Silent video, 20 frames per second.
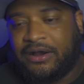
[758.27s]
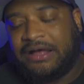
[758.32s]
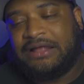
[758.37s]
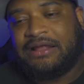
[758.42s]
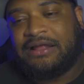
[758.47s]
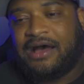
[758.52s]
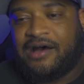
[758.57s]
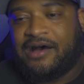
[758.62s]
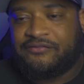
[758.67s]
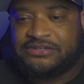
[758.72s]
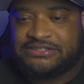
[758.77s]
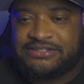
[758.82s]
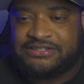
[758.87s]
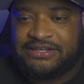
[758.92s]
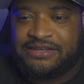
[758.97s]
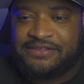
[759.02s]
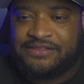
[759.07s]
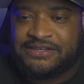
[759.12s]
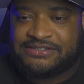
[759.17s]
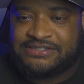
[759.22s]

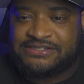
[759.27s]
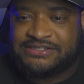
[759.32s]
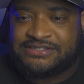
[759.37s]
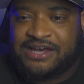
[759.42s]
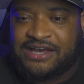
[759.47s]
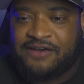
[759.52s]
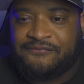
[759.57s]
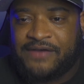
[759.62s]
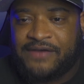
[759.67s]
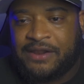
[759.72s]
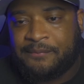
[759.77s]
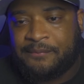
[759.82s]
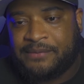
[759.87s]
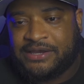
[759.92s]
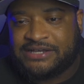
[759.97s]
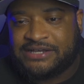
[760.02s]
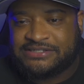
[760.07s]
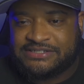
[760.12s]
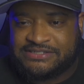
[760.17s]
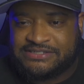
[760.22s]
Obviously this is Venom
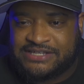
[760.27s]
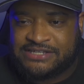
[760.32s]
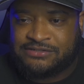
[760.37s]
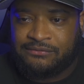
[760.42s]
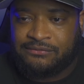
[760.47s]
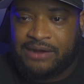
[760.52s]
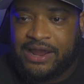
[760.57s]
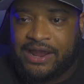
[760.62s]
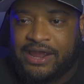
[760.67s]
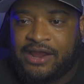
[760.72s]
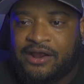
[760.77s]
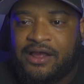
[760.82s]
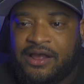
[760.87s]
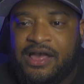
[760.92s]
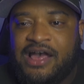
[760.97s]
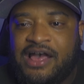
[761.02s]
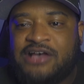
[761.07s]
because it says it right here.